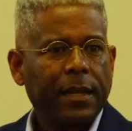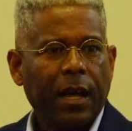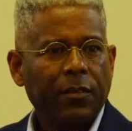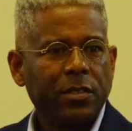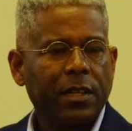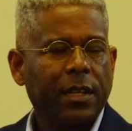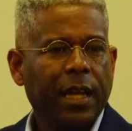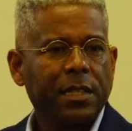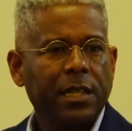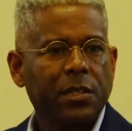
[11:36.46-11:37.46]
And all of a sudden,
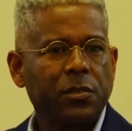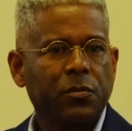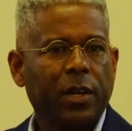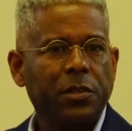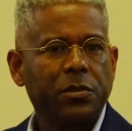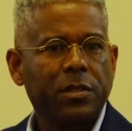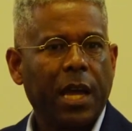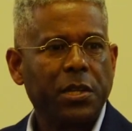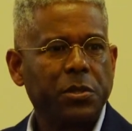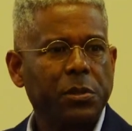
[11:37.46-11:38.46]
that Texas Ranger
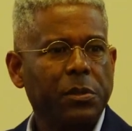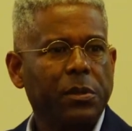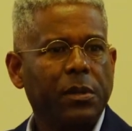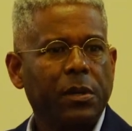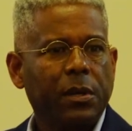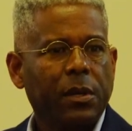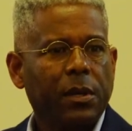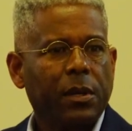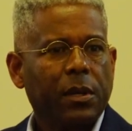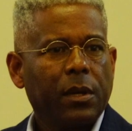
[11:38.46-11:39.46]
statue
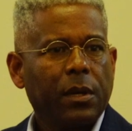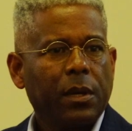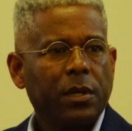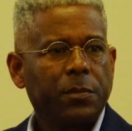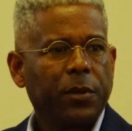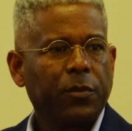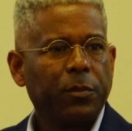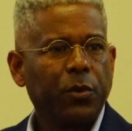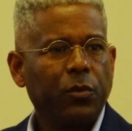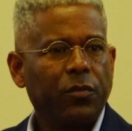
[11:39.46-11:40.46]
has been
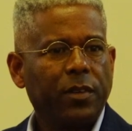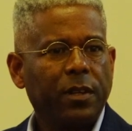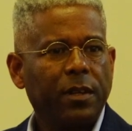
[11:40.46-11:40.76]
removed.